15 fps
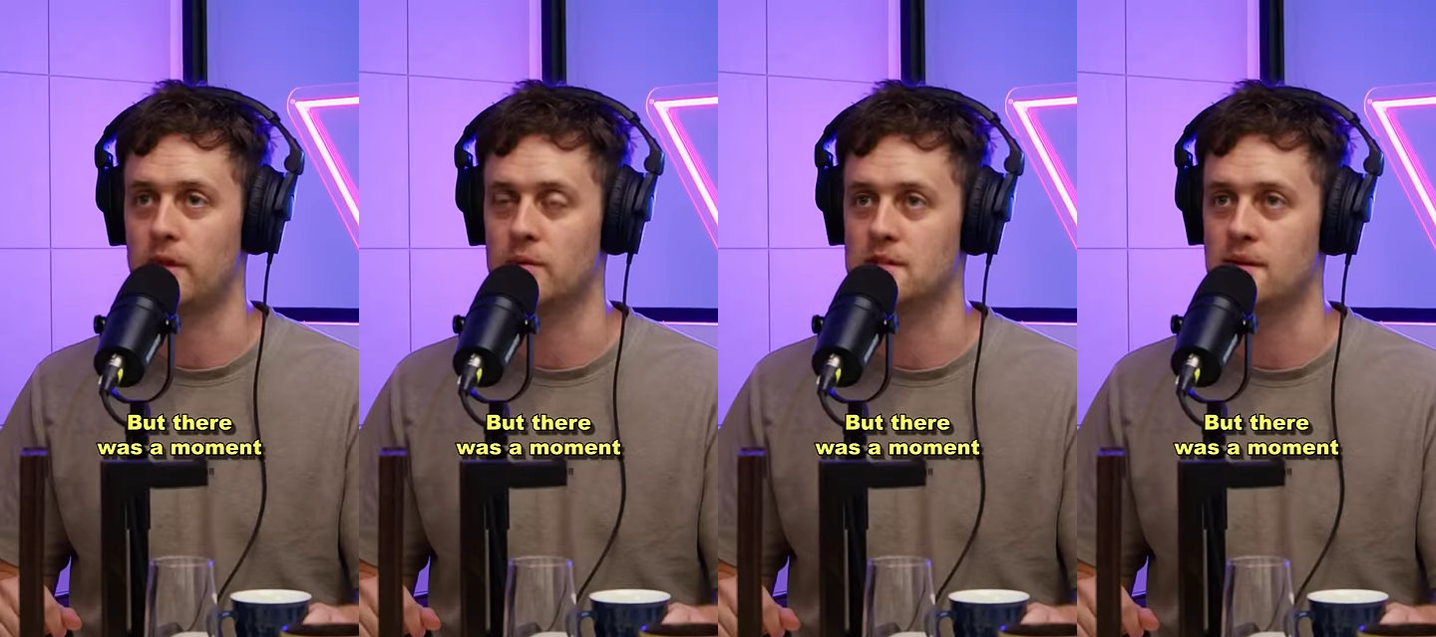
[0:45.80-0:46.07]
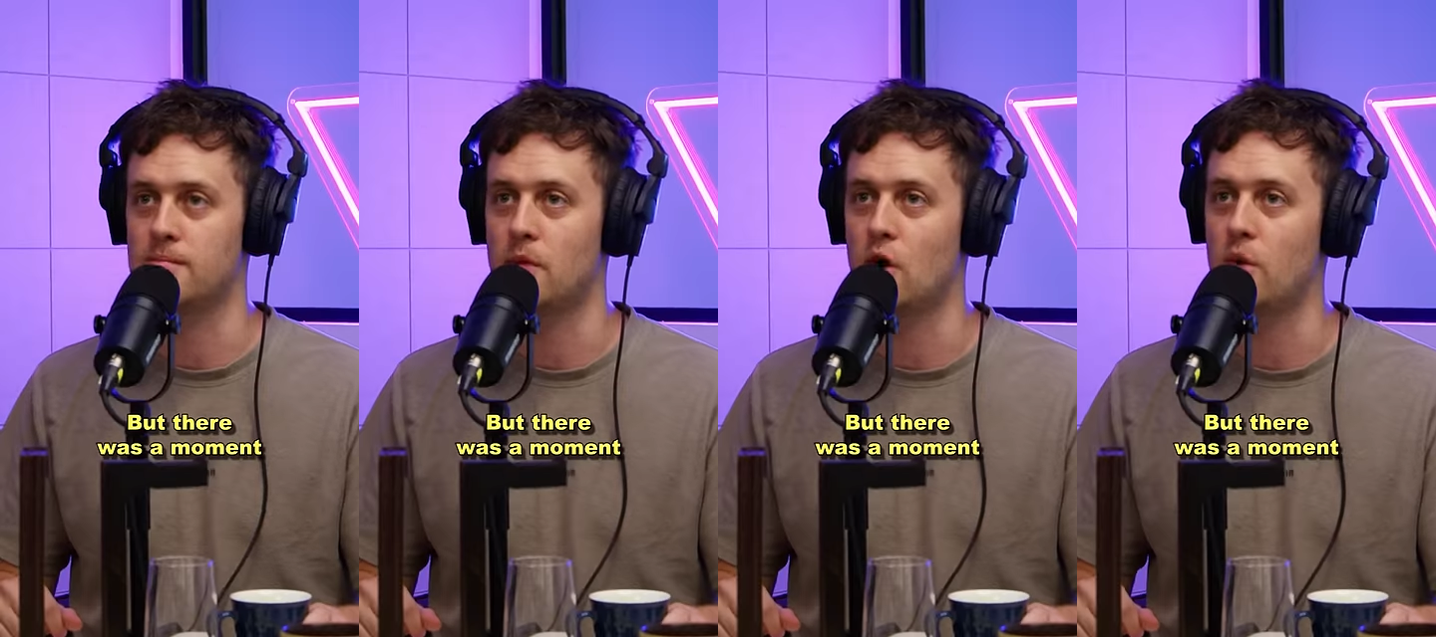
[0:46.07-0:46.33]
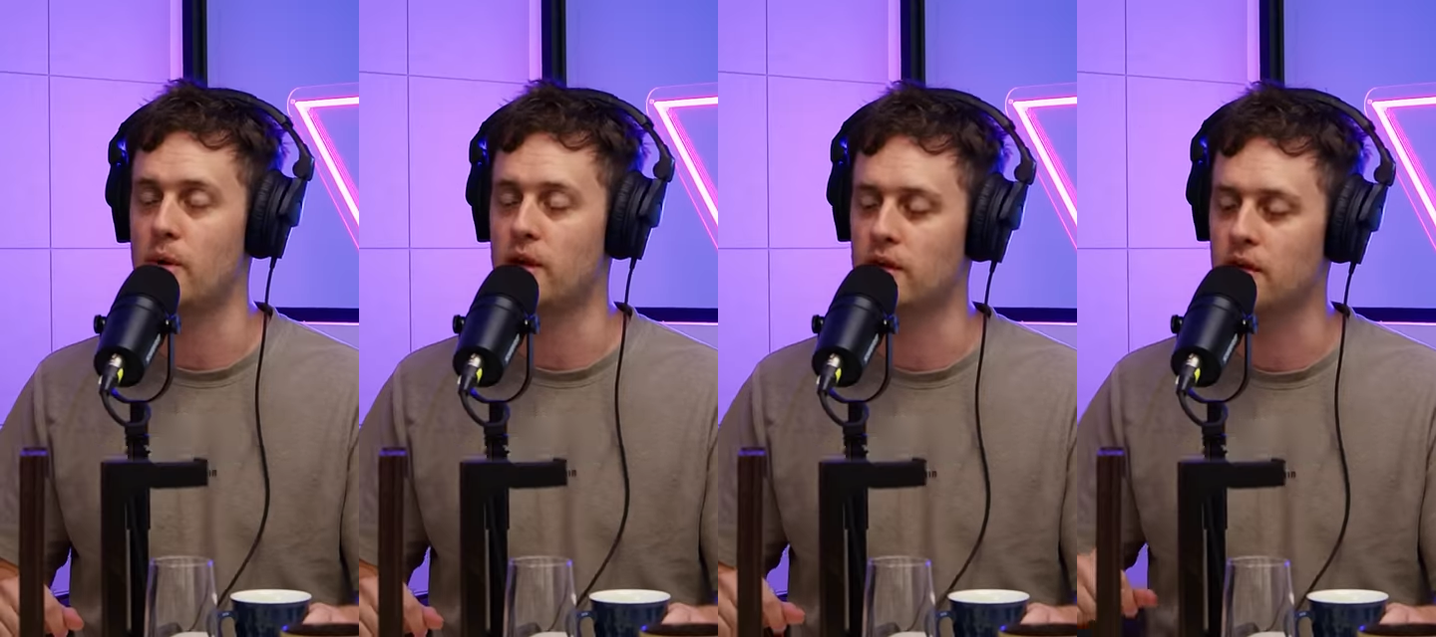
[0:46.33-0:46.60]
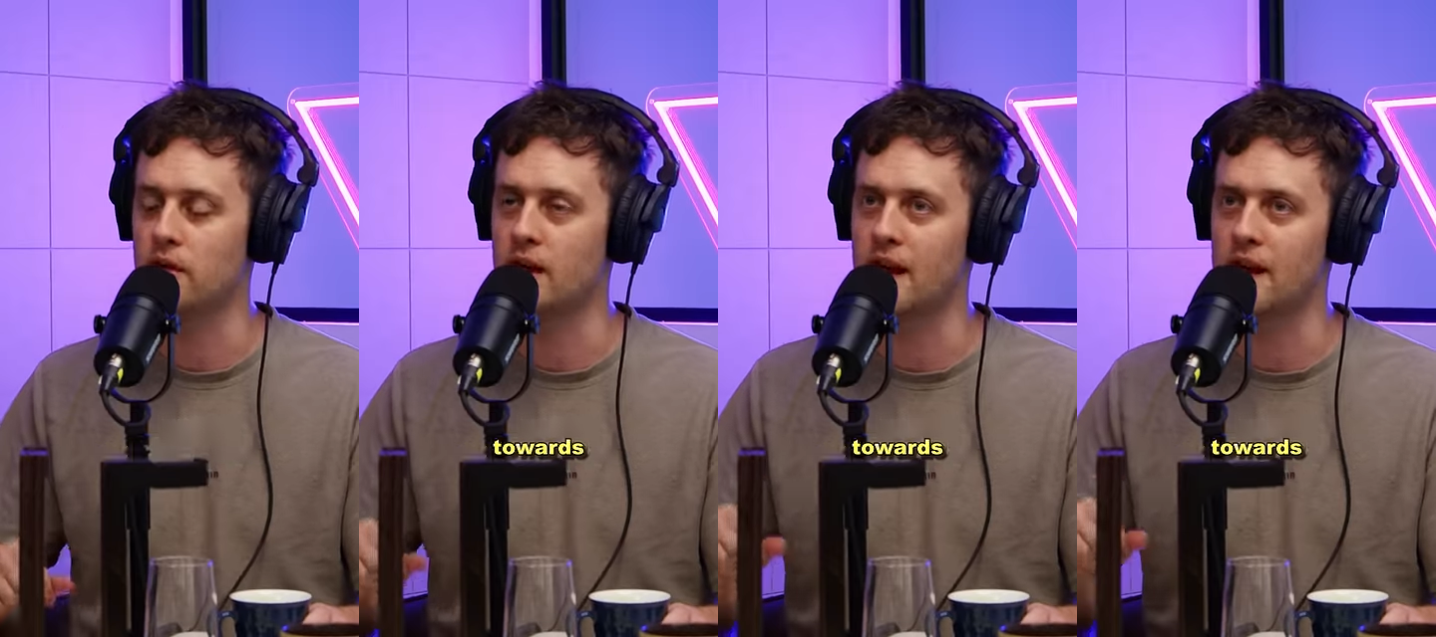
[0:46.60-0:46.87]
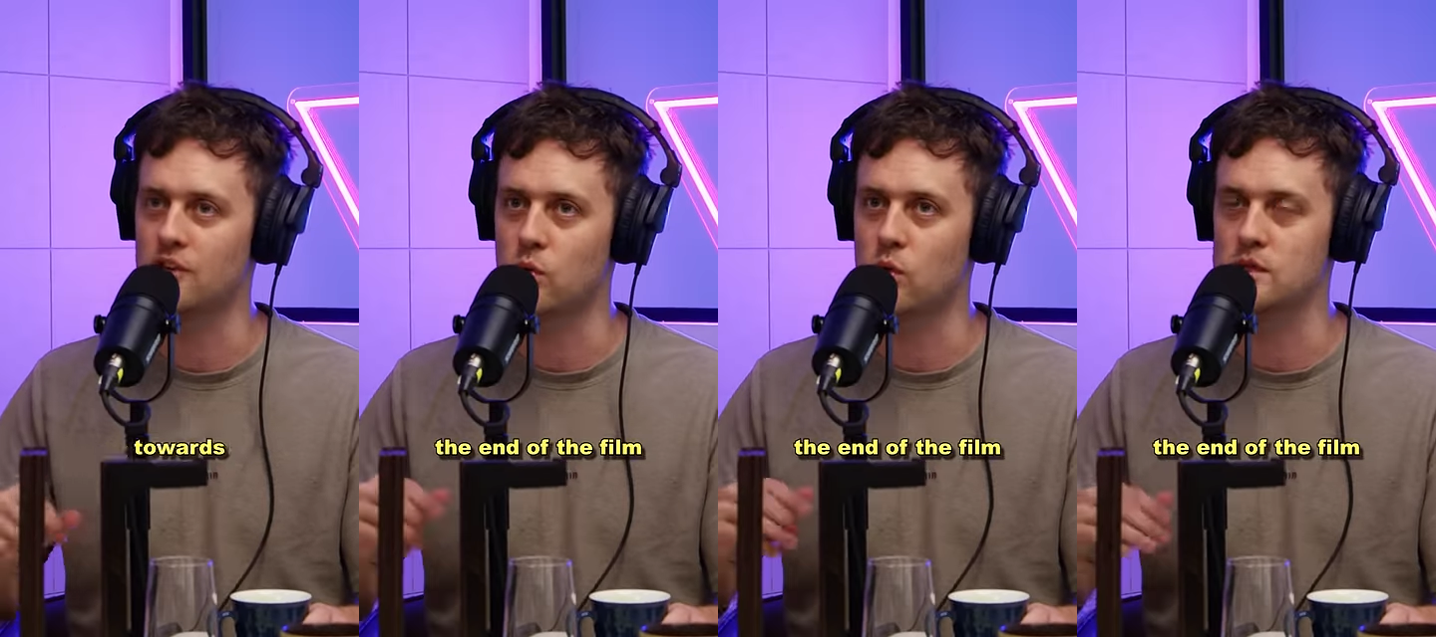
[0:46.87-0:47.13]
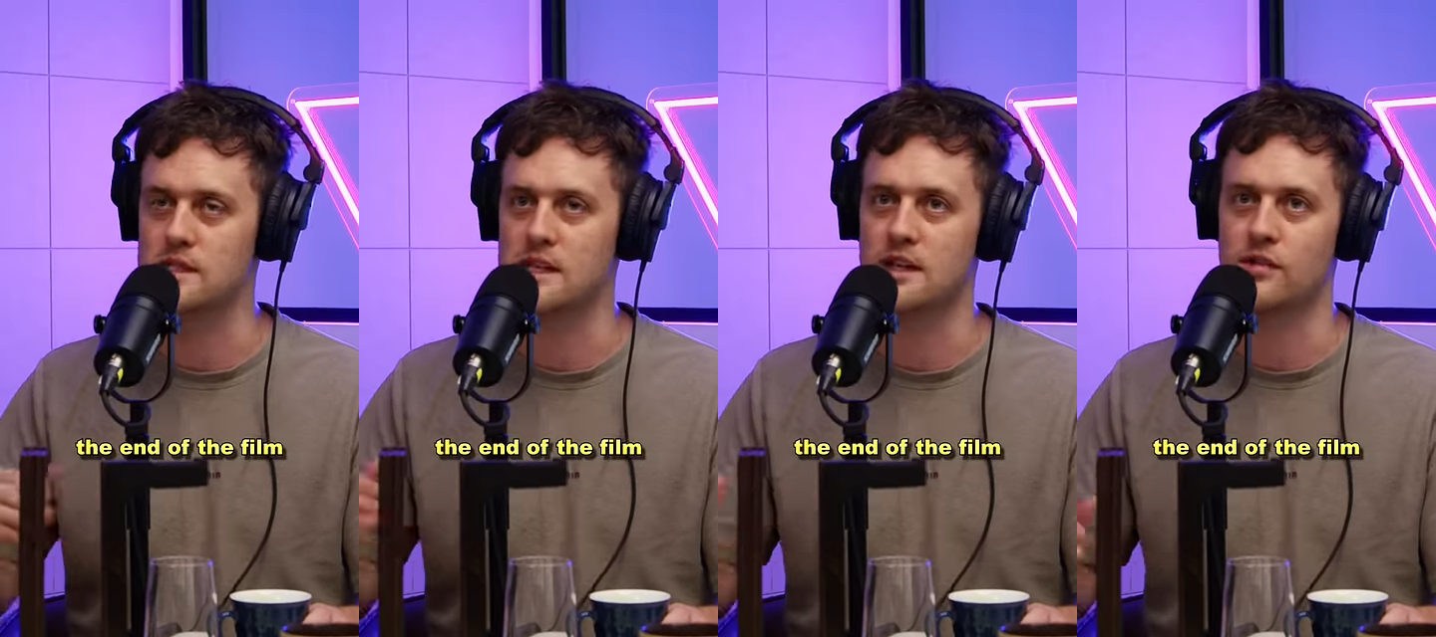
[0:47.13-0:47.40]
there was a moment uh,
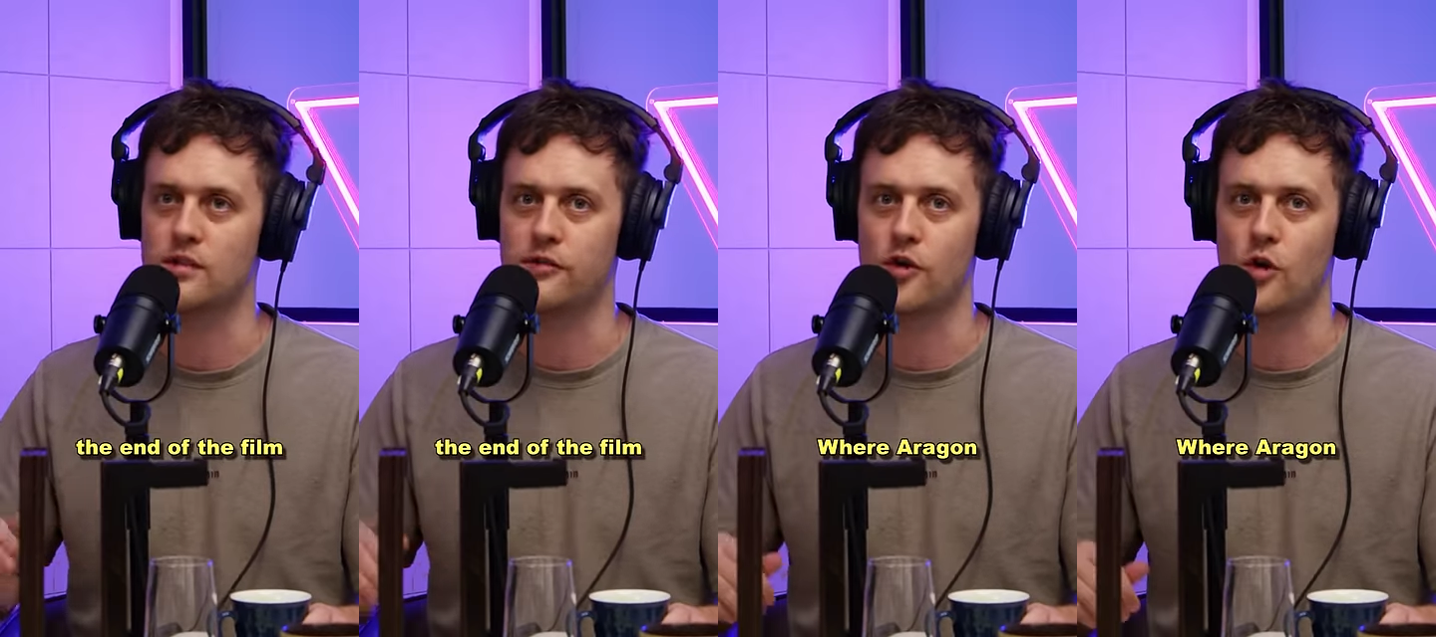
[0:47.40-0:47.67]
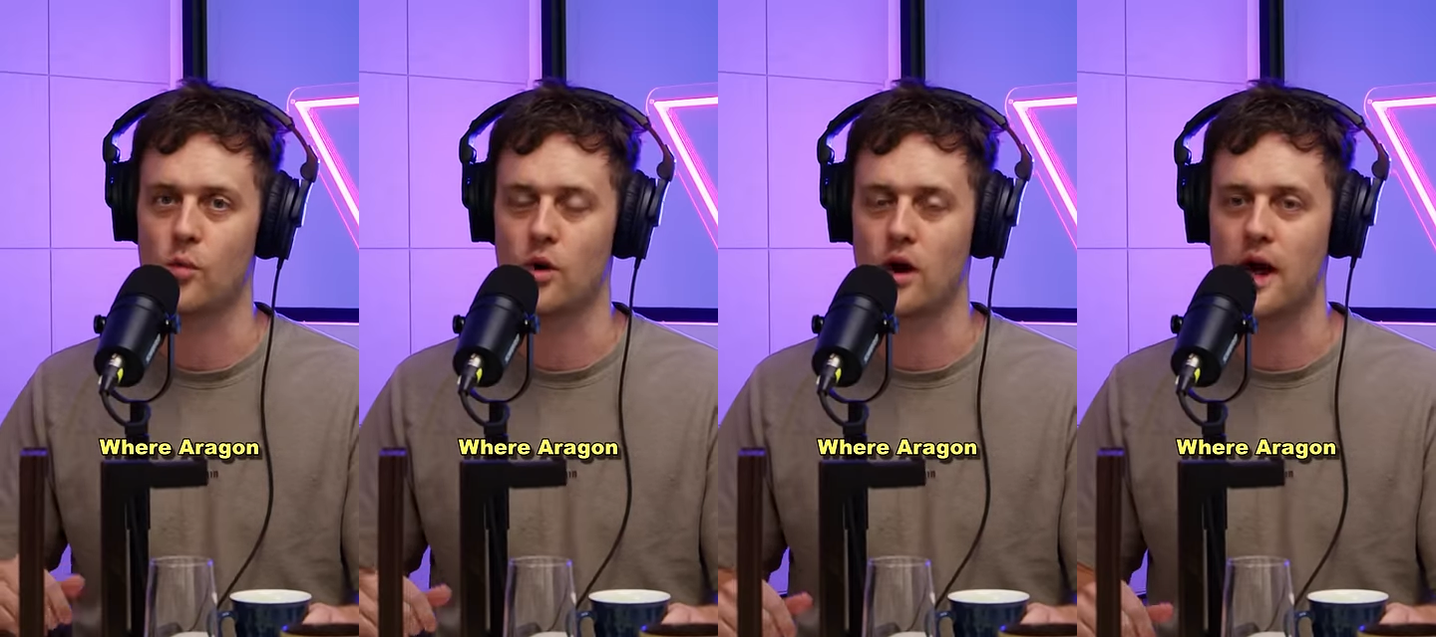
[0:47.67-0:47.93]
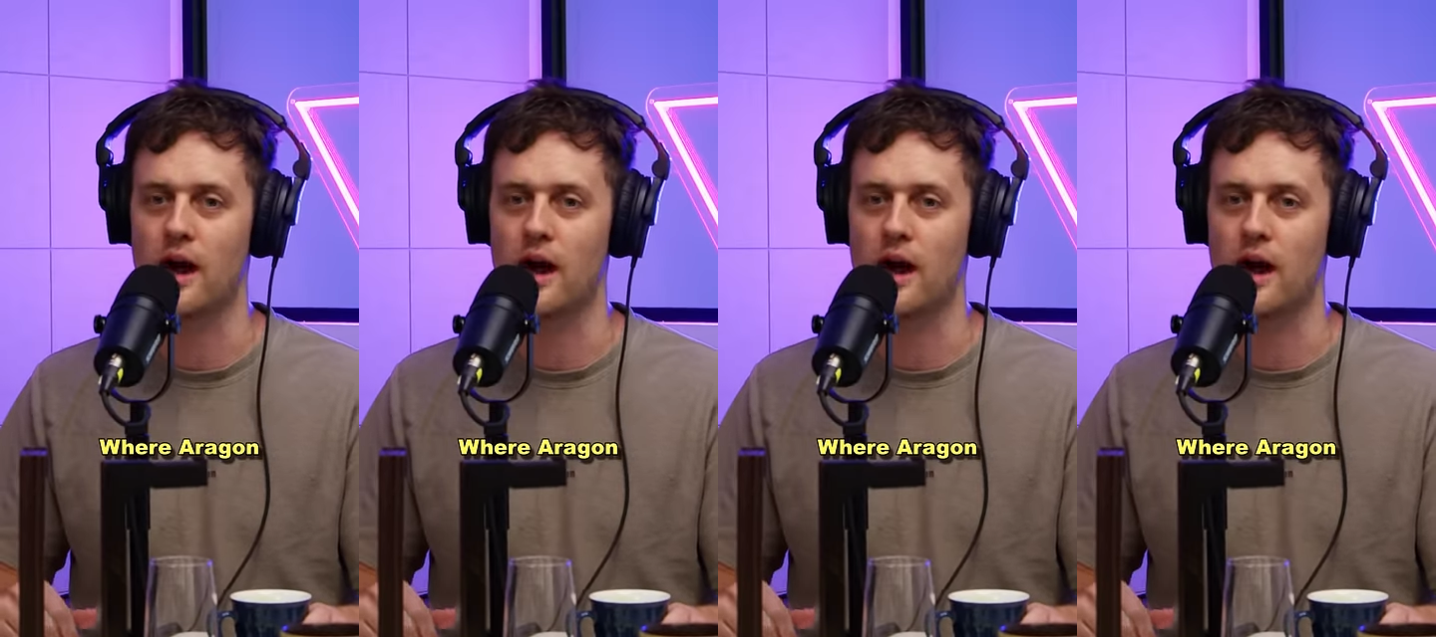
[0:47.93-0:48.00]
towards the end of the film where